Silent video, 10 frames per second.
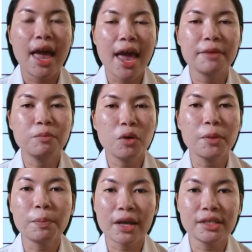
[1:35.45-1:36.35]
and
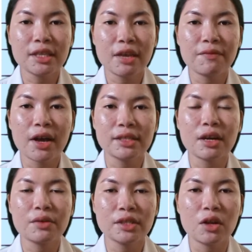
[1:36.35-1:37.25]
more positive
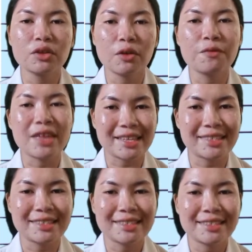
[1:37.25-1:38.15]
as a result of this.